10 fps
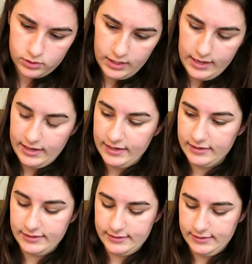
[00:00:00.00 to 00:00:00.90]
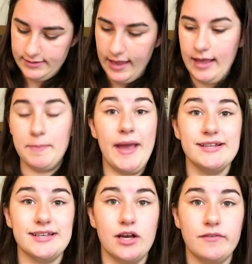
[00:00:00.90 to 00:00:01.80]
And this is a
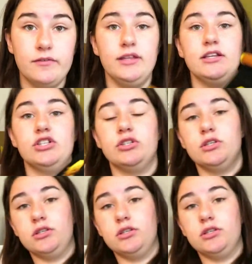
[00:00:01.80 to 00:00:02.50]
painting of a village.